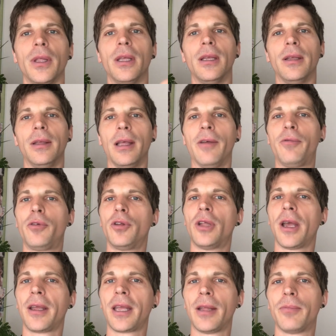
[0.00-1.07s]
if you
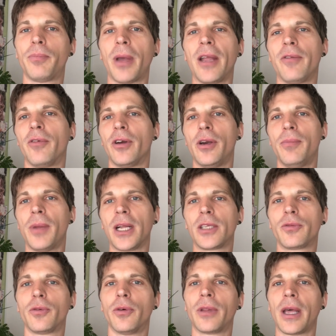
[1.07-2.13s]
don't get paid very much
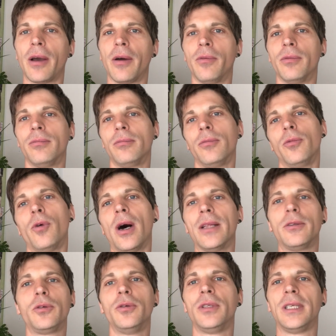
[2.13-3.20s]
for that
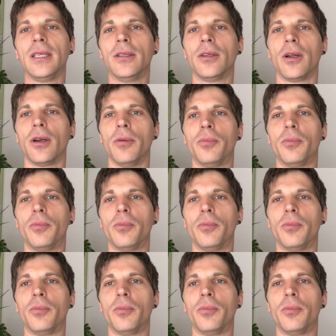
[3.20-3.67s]
$1 to $10